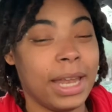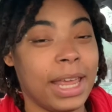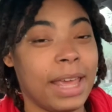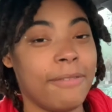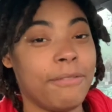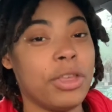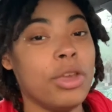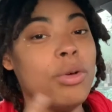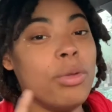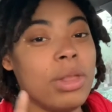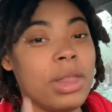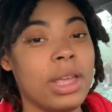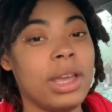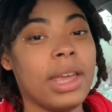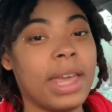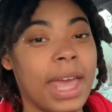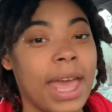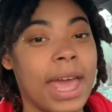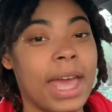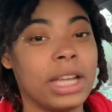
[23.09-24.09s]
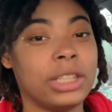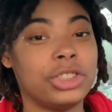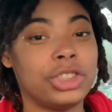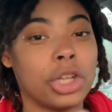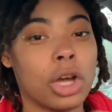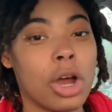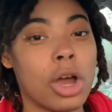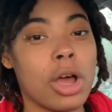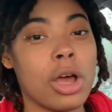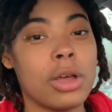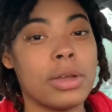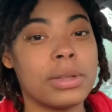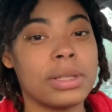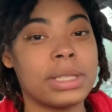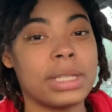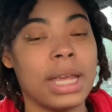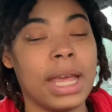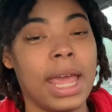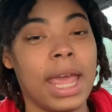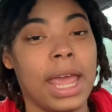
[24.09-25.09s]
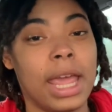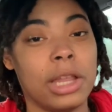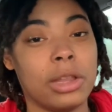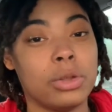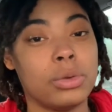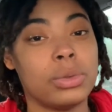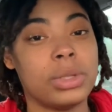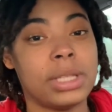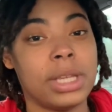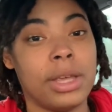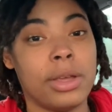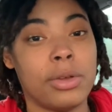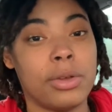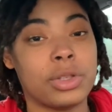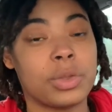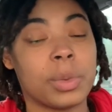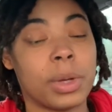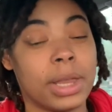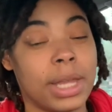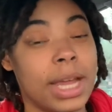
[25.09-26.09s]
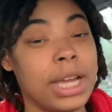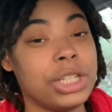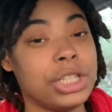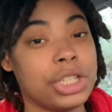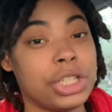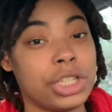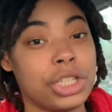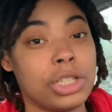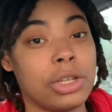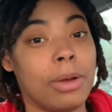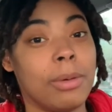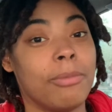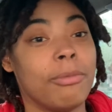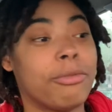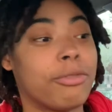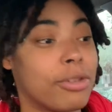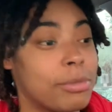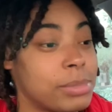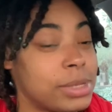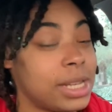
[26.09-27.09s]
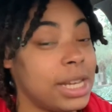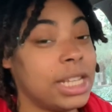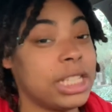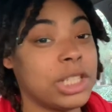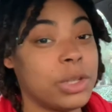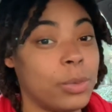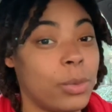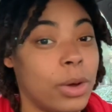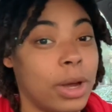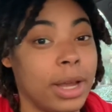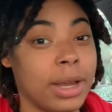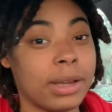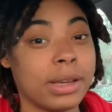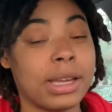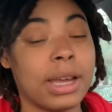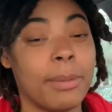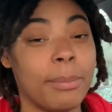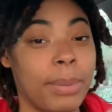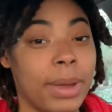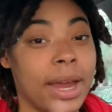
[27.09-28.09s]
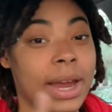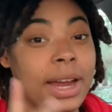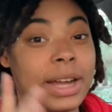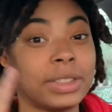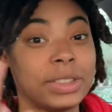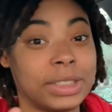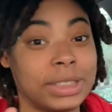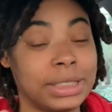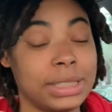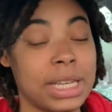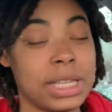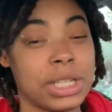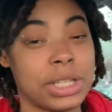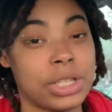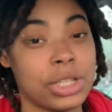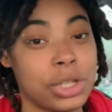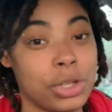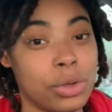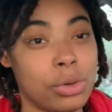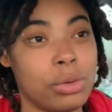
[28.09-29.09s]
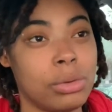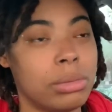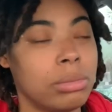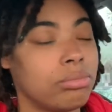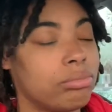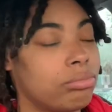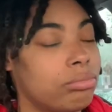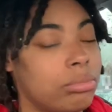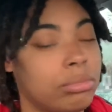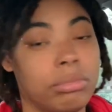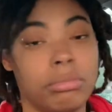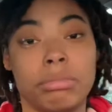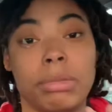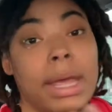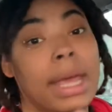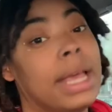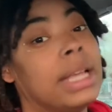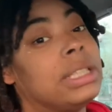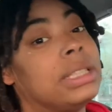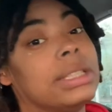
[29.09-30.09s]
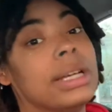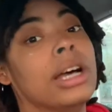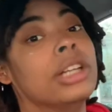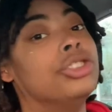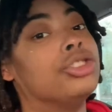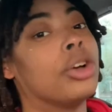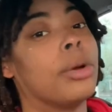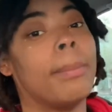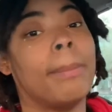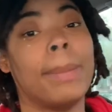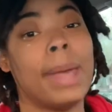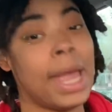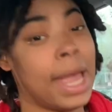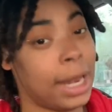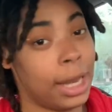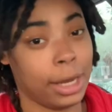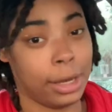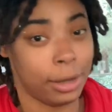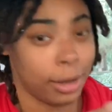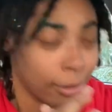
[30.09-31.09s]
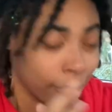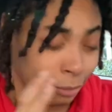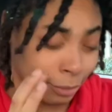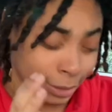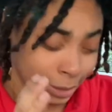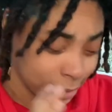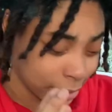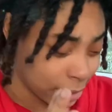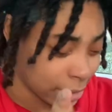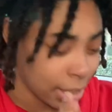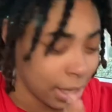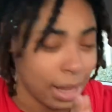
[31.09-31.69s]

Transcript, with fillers: If you look at Charles and Lucille's relationship from season one compared to season two, it's a dramatic difference.